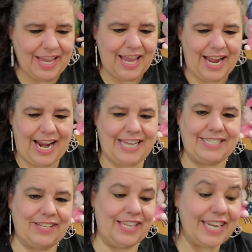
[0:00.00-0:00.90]
Alright,
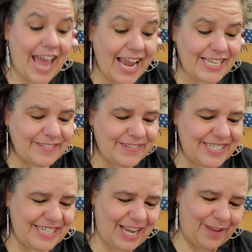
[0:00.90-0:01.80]
so the next one
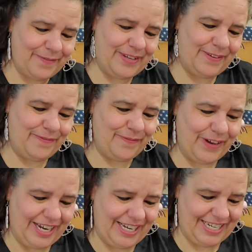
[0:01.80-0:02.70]
she got me
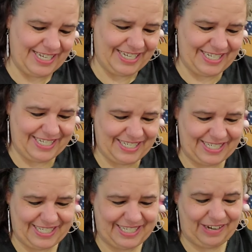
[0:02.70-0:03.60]

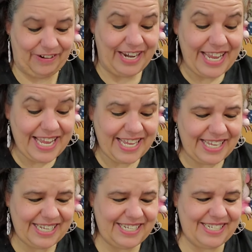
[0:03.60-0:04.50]
was, or
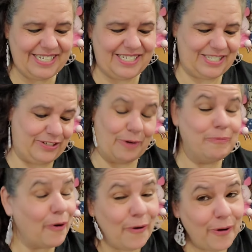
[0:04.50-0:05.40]
is, drum
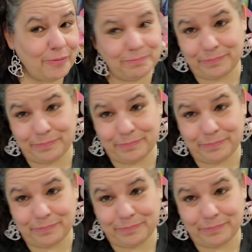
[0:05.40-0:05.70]
roll.